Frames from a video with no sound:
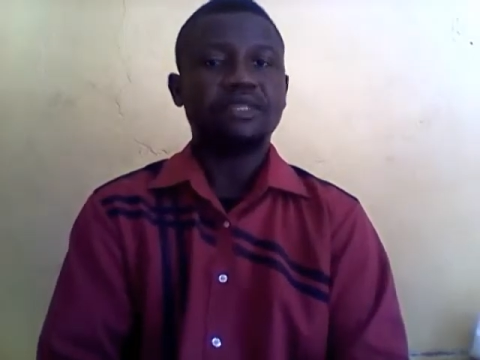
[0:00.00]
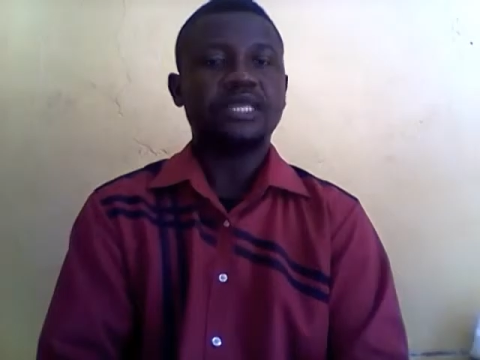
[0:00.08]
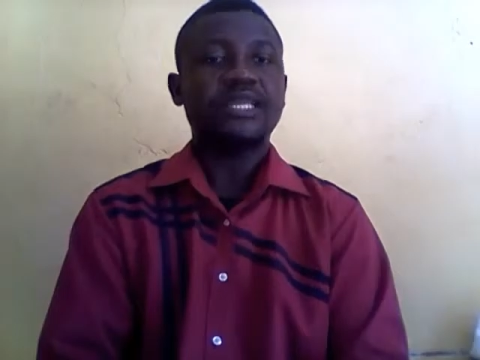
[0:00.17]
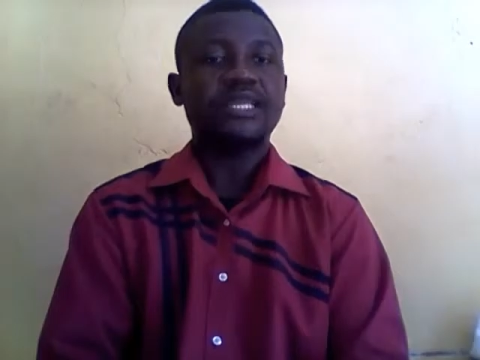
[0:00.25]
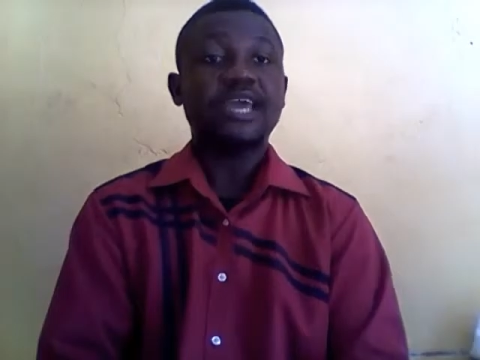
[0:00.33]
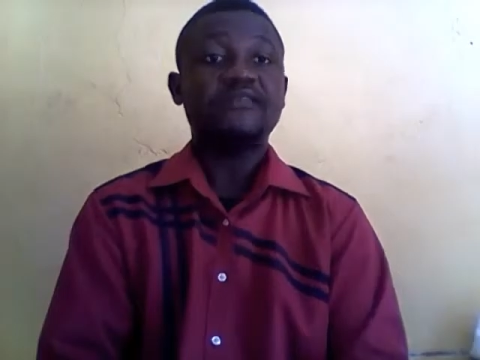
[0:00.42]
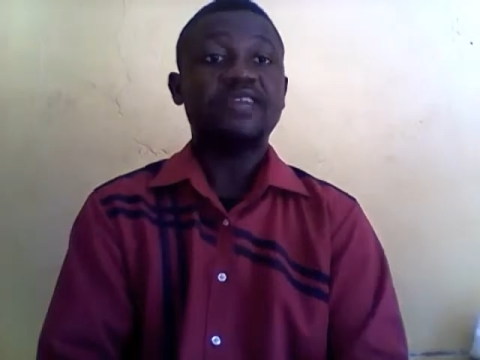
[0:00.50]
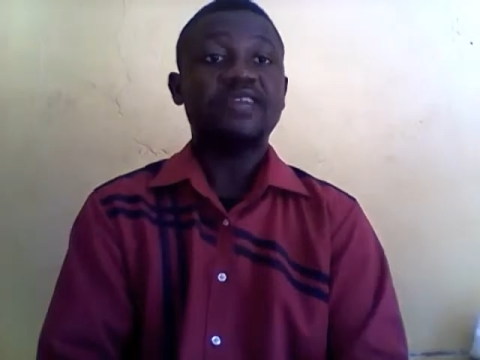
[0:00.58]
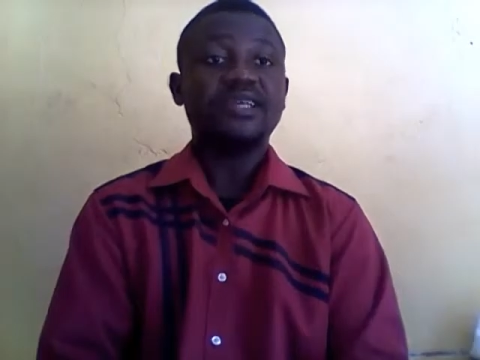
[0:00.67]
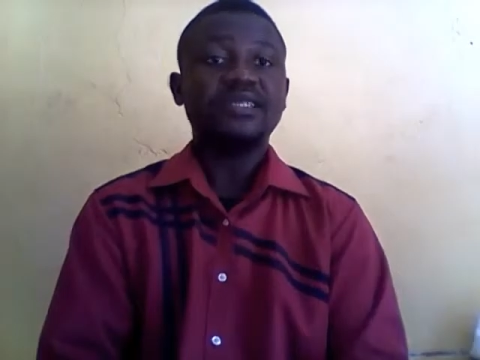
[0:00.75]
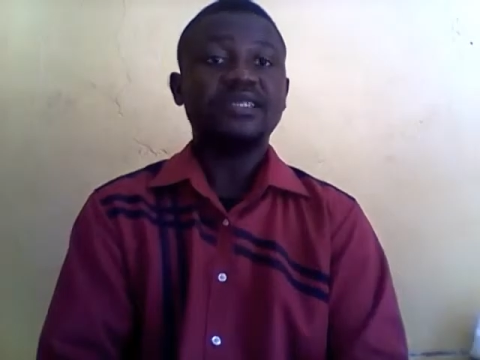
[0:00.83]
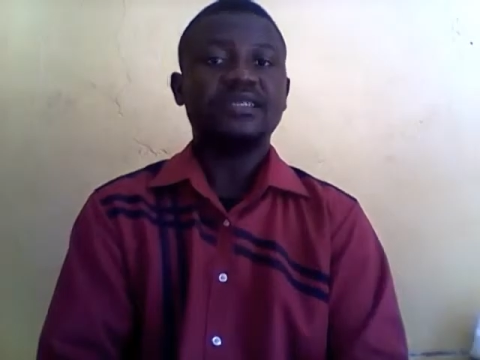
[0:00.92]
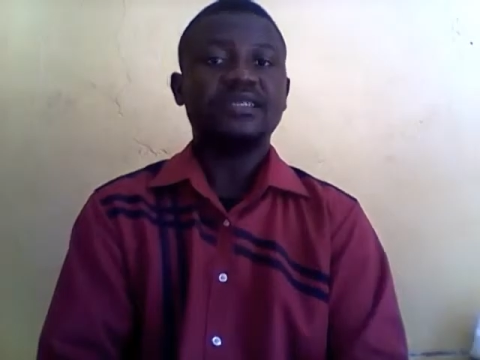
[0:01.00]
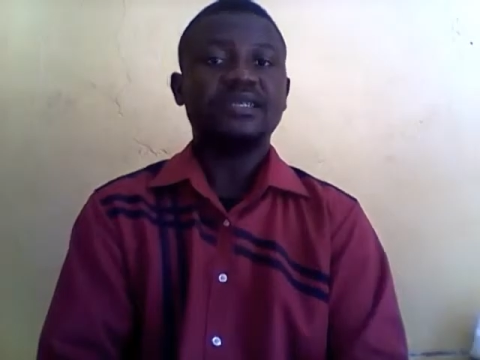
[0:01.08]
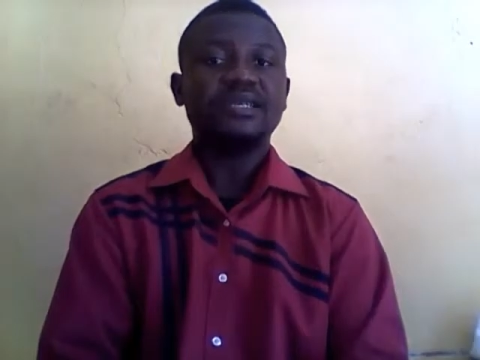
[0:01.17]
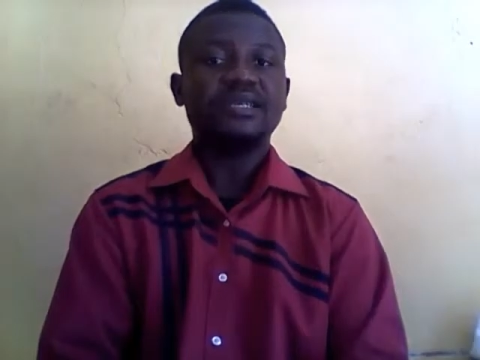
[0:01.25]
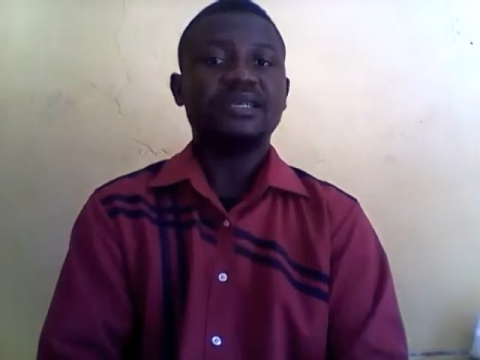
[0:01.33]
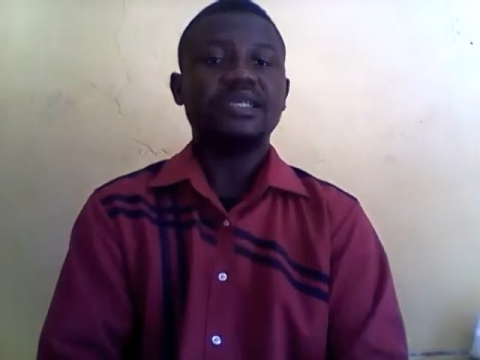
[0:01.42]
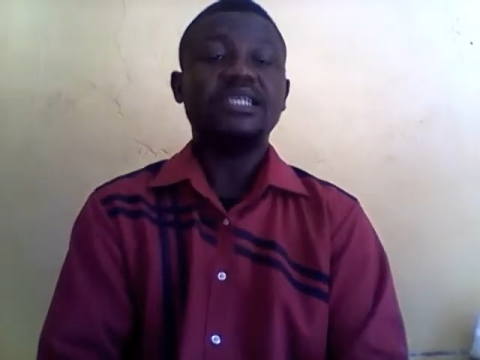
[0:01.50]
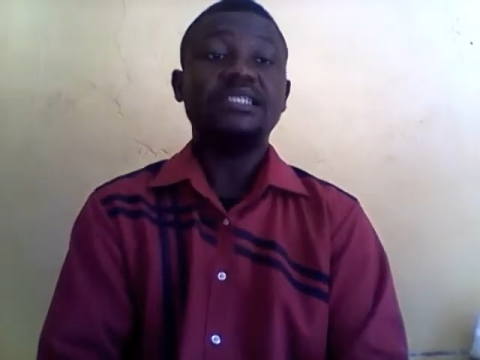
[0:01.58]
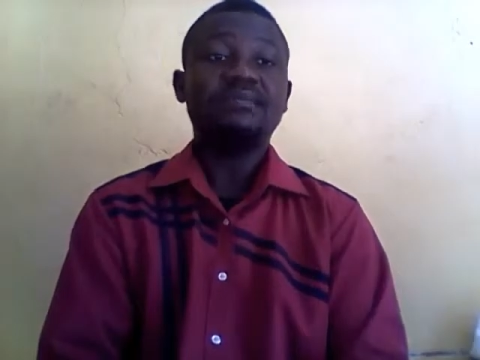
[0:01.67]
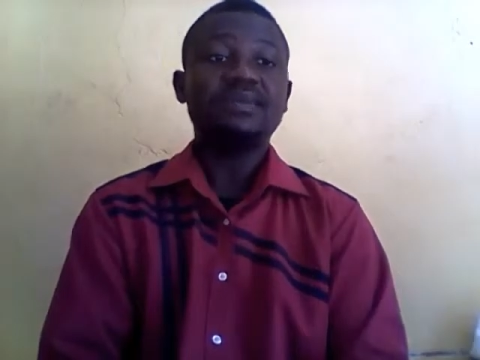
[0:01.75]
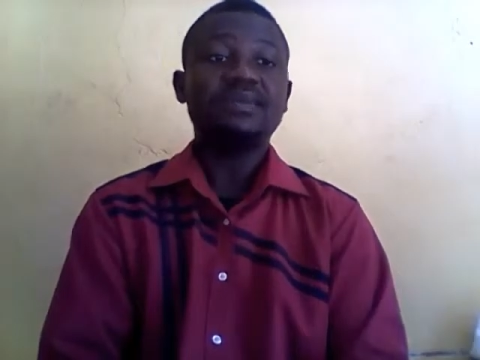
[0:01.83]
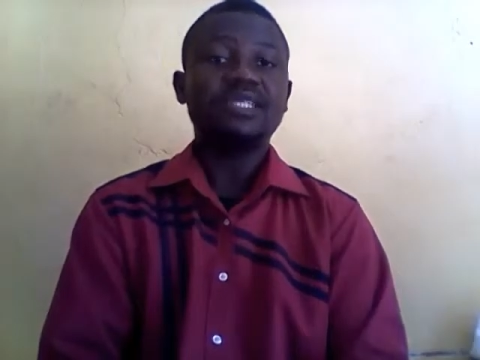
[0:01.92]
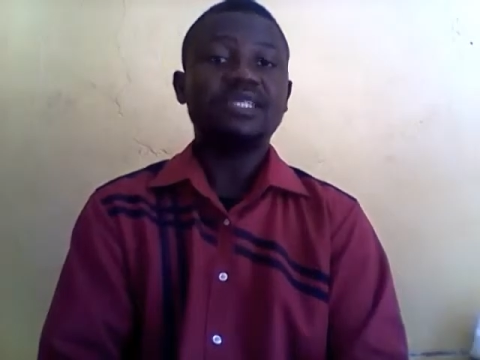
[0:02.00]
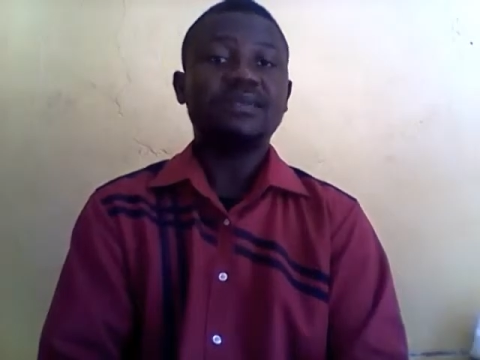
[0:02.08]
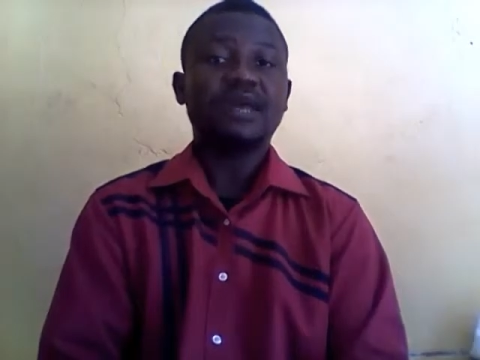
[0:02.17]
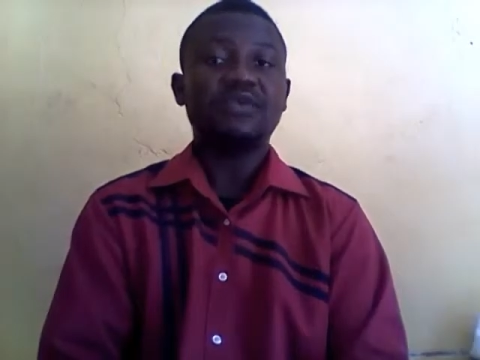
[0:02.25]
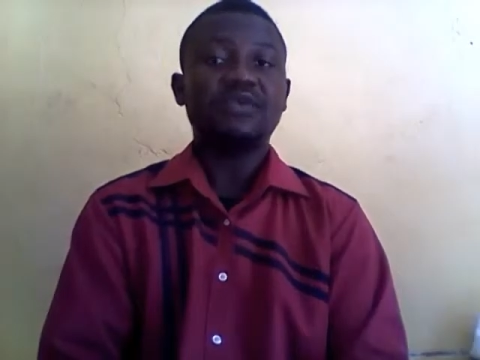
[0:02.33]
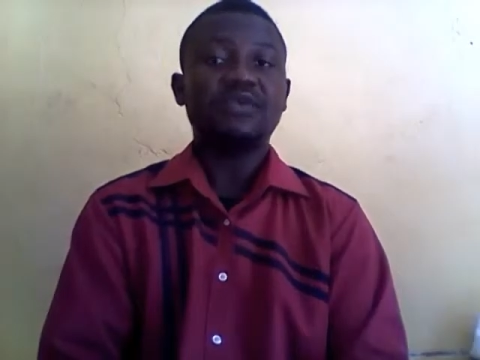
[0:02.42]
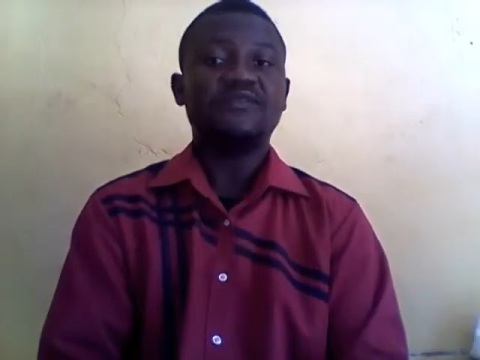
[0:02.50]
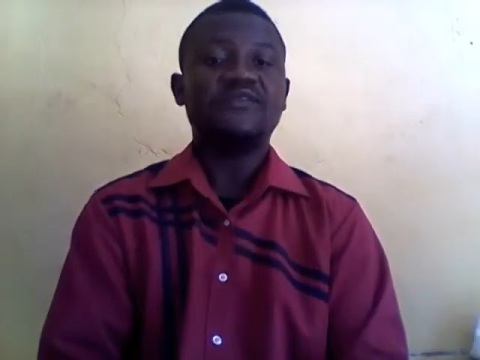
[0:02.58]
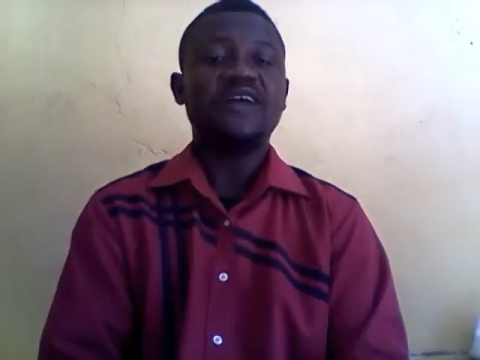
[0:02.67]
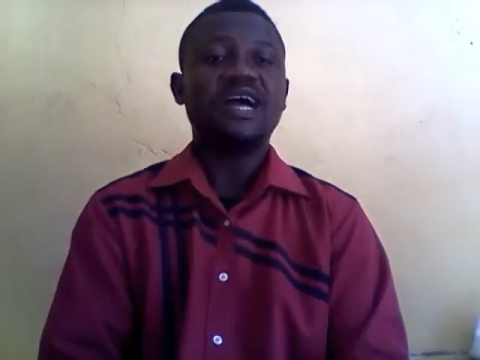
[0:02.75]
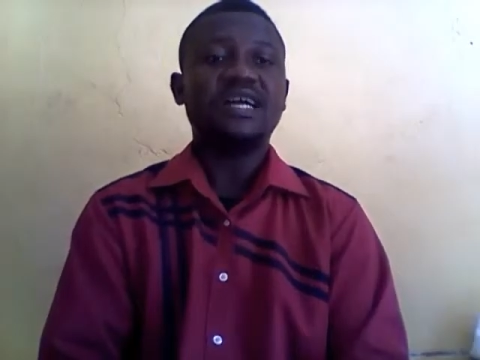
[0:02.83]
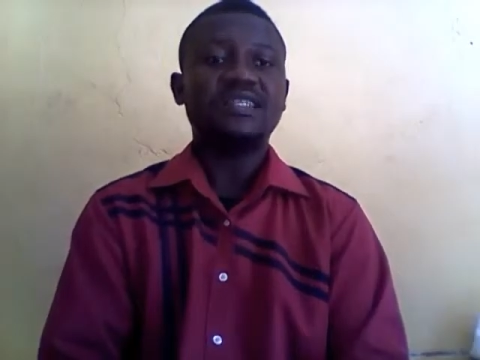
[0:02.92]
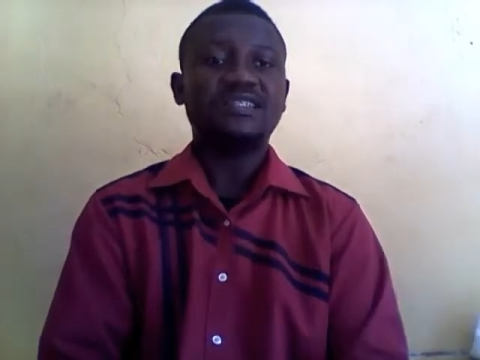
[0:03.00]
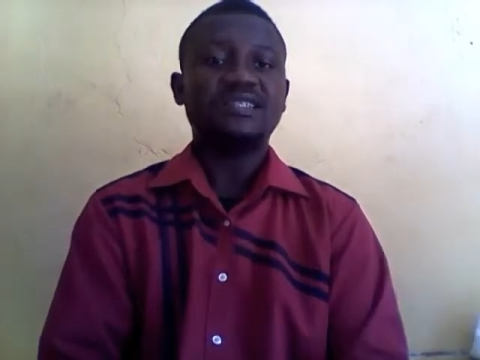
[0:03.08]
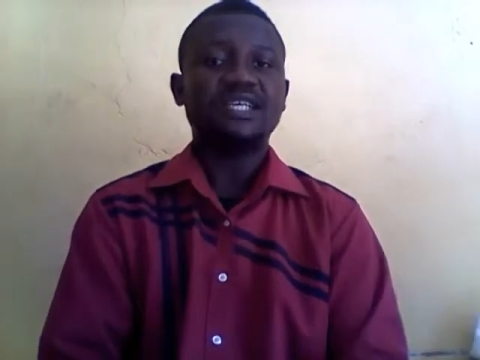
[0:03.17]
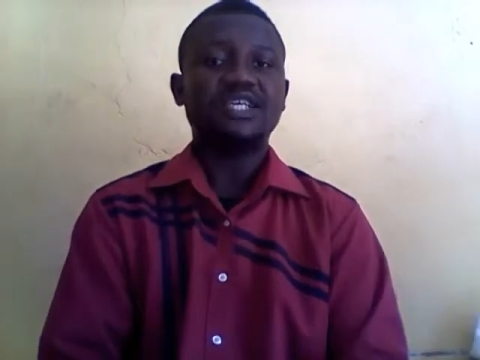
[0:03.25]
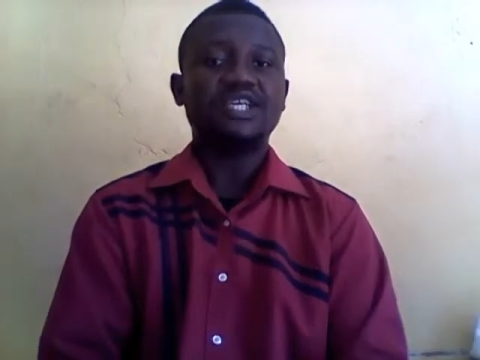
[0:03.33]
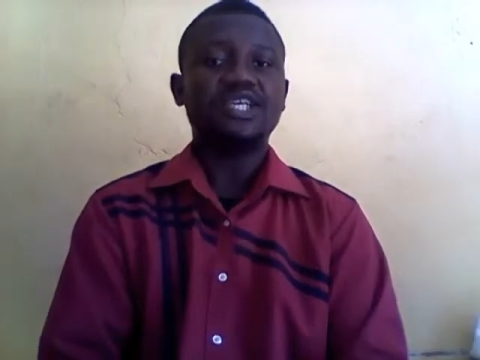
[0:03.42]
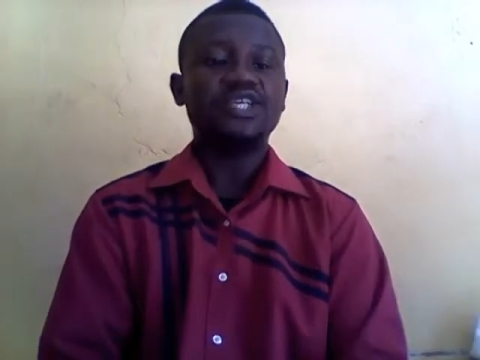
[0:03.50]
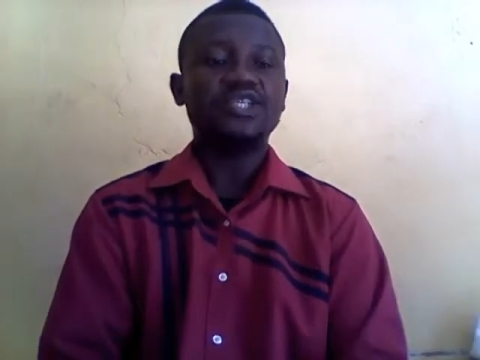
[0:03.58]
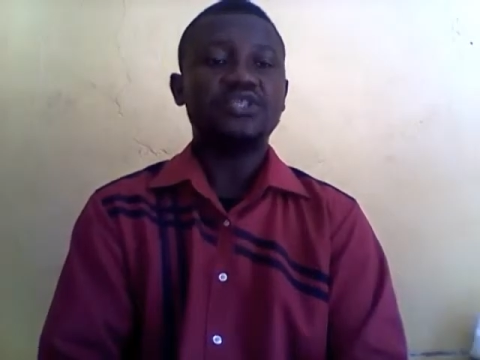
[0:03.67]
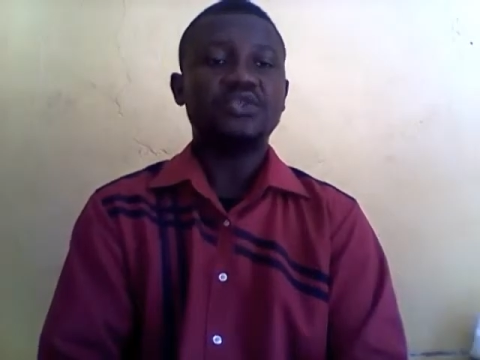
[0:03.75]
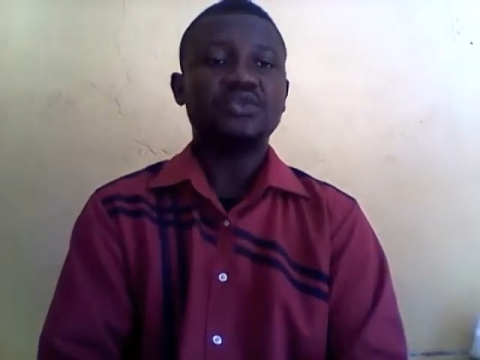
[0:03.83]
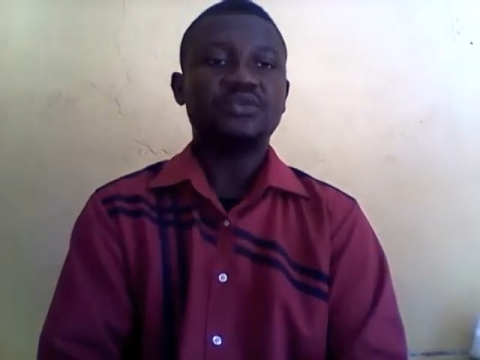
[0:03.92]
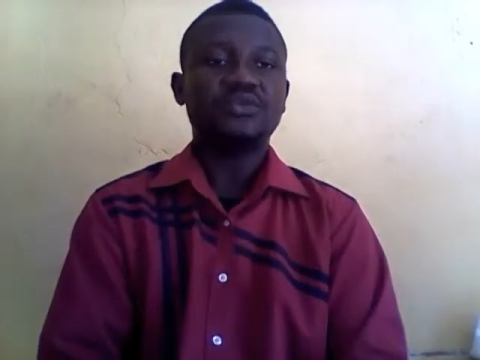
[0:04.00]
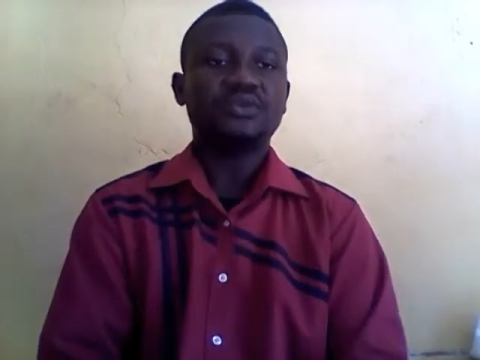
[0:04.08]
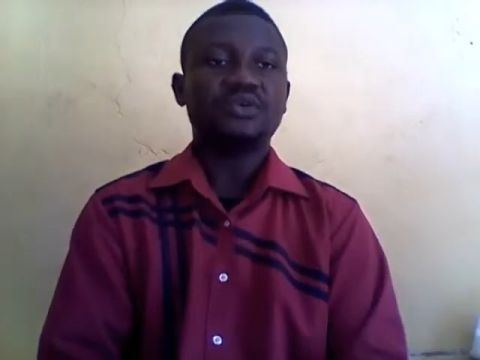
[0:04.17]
that evidence is a means by which facts in issue